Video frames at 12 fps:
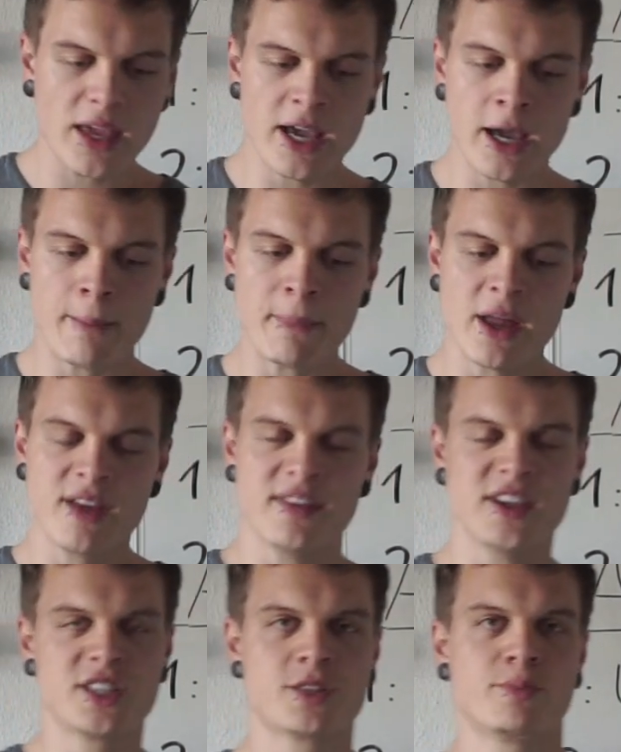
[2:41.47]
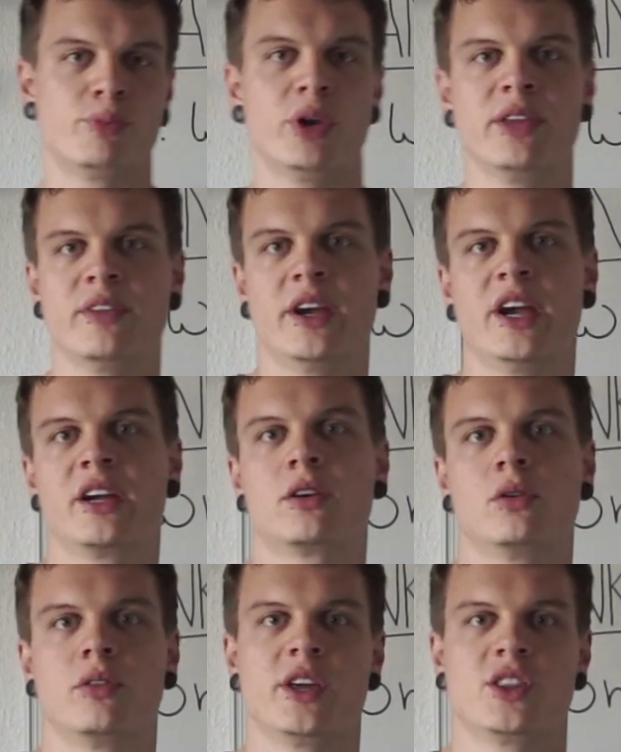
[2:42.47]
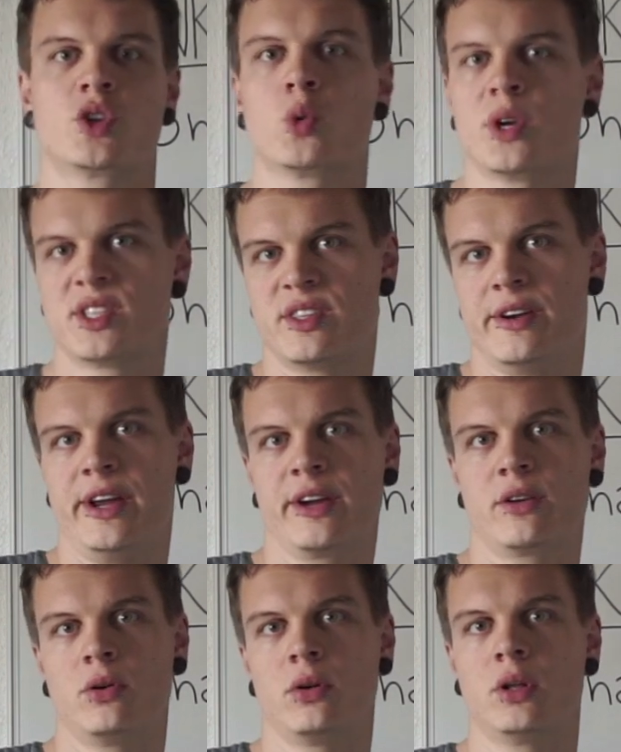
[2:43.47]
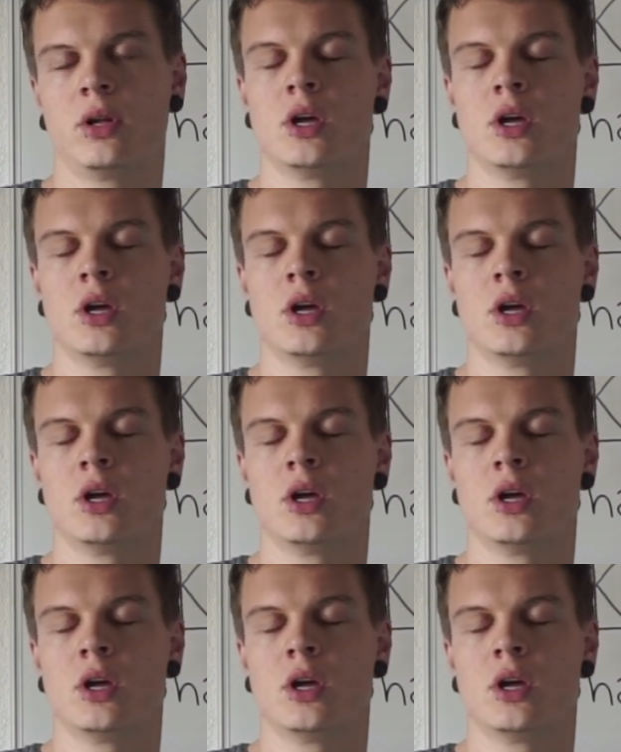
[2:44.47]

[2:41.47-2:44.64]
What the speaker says: they sprain their ankle, they twist their ankle.